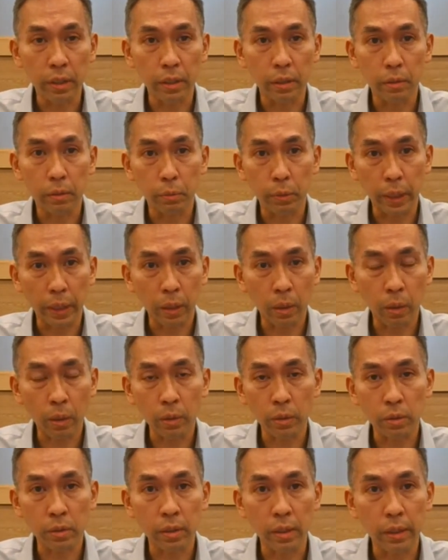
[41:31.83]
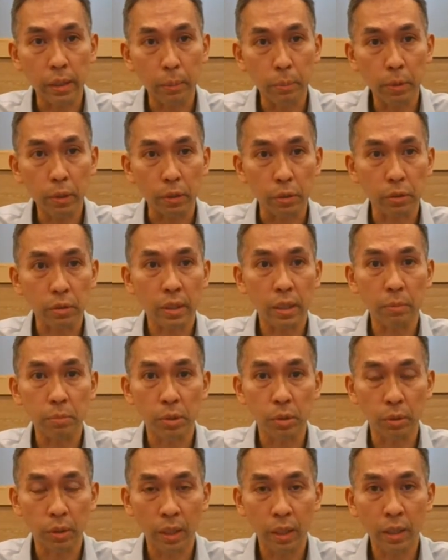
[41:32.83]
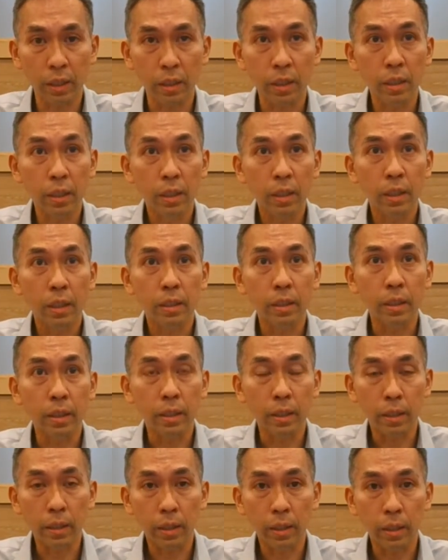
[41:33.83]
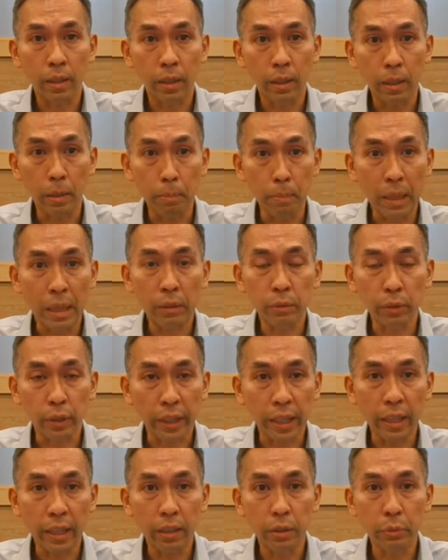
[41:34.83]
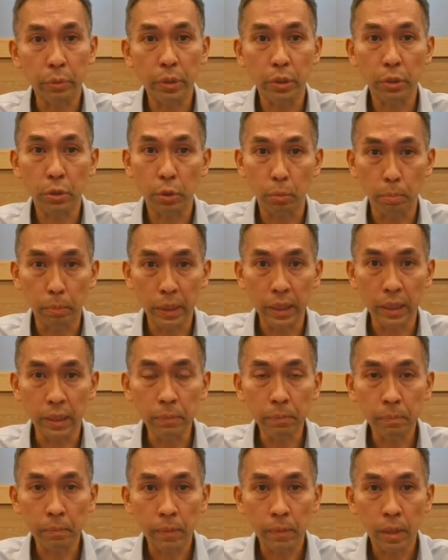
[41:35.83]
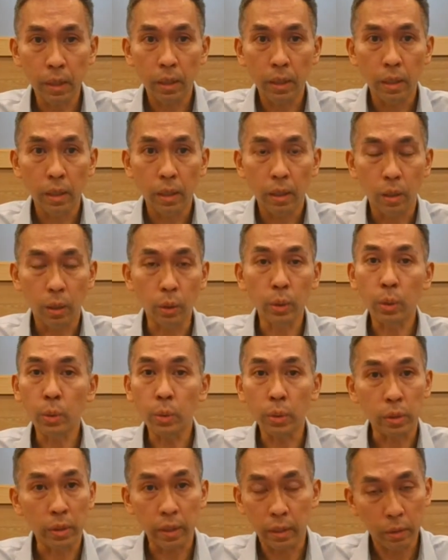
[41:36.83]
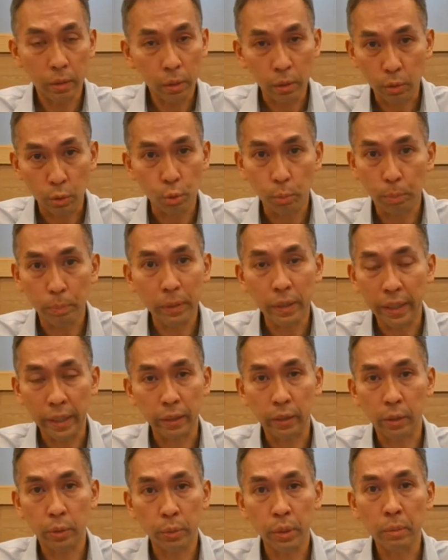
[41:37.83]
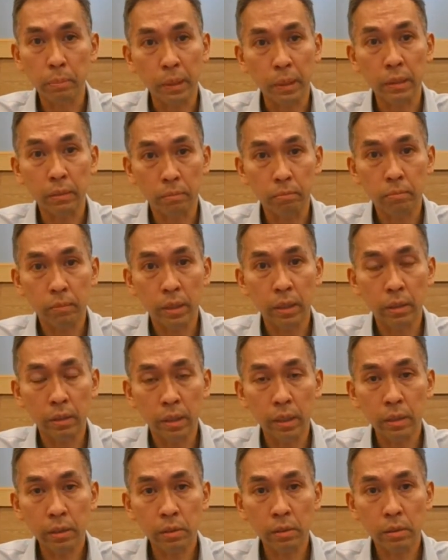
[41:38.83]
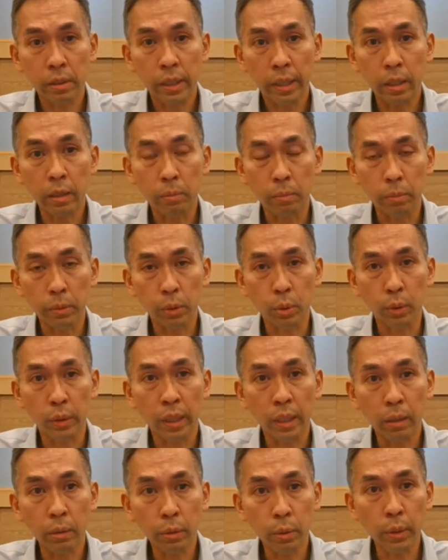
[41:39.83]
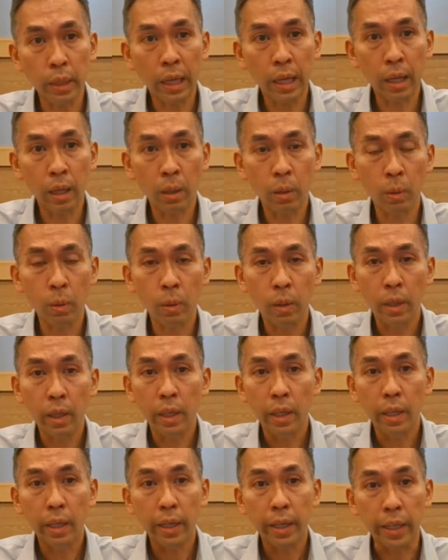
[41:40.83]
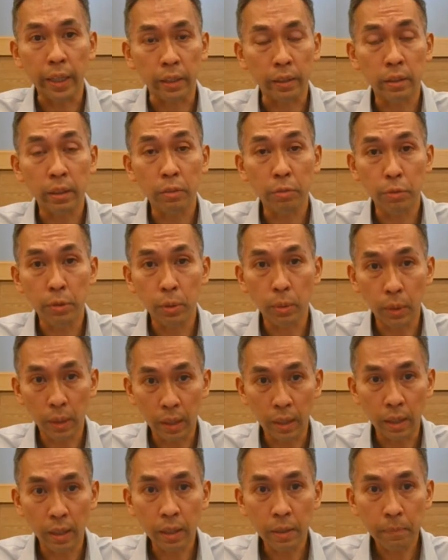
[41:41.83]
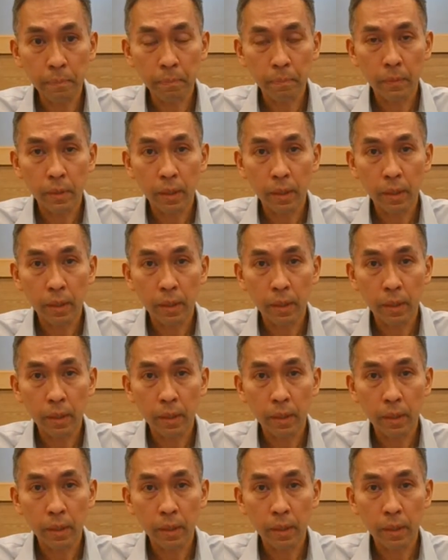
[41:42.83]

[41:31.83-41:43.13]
It records the number of steps you take, the amount of calories you burn. Although they are not super accurate, but it does help to tell you how active you are.